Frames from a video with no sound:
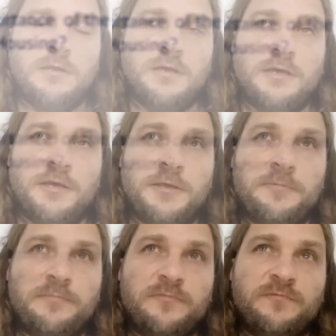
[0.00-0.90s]

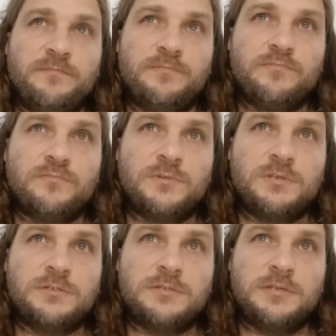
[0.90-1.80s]
Um,
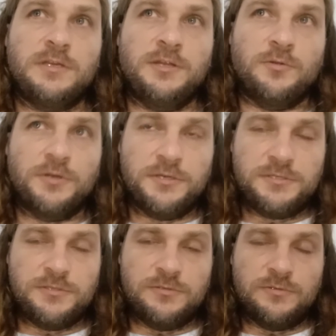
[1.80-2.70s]
in order
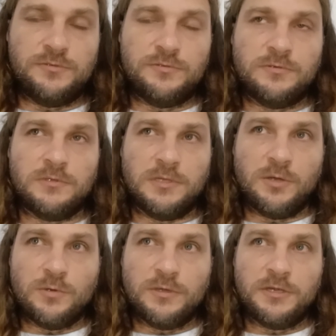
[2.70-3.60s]
to
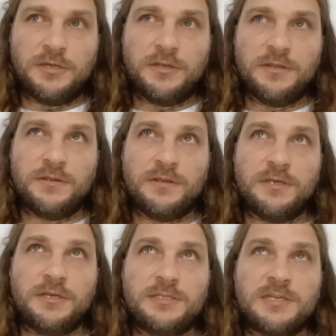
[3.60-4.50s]
lower
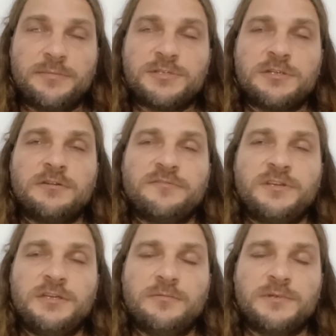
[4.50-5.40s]
the temperature of
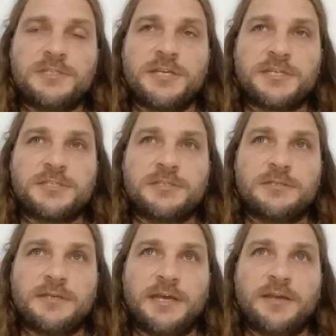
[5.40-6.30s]
heat
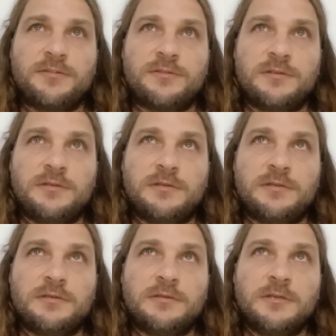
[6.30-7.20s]
rejection at
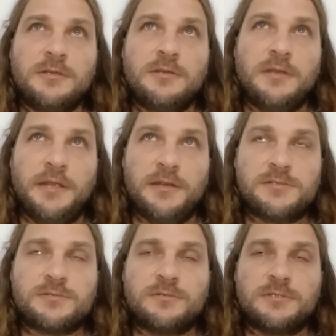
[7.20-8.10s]
the air
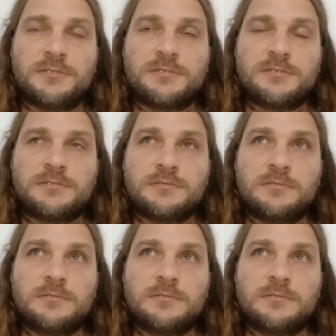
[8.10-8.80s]
source